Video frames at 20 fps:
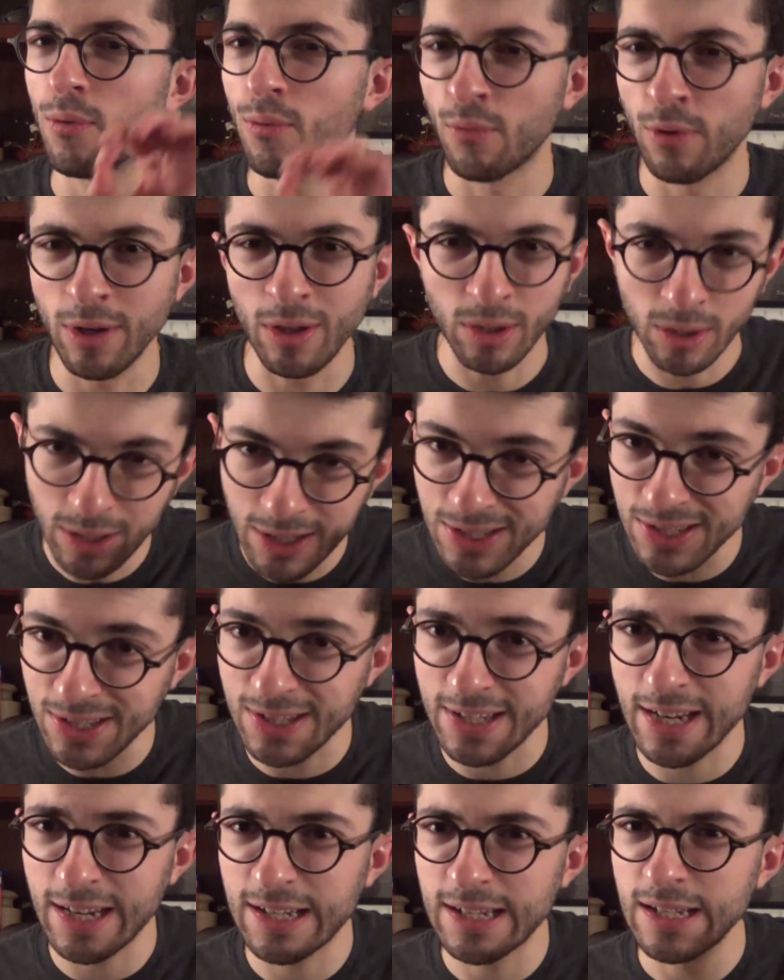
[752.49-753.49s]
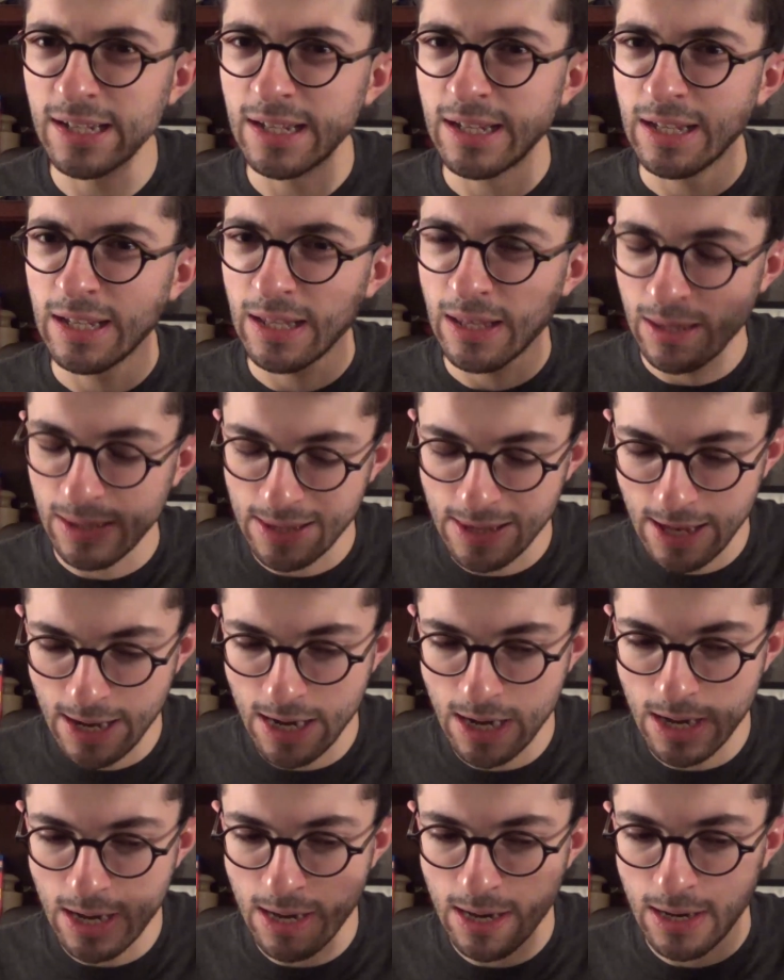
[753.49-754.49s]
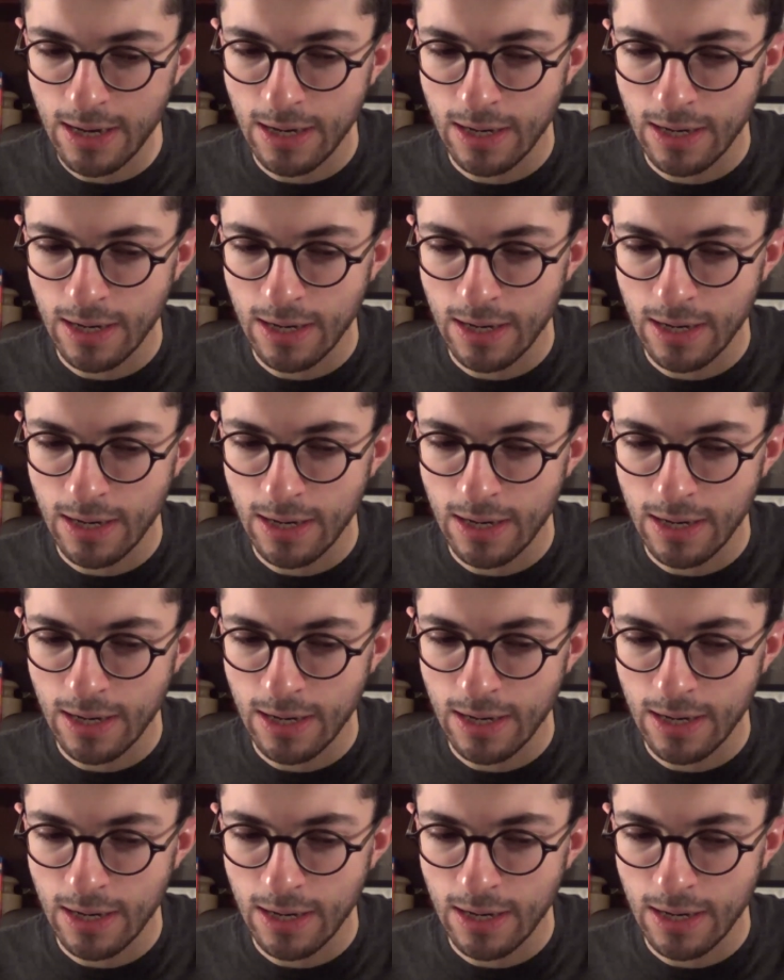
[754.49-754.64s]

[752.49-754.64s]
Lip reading: realistic than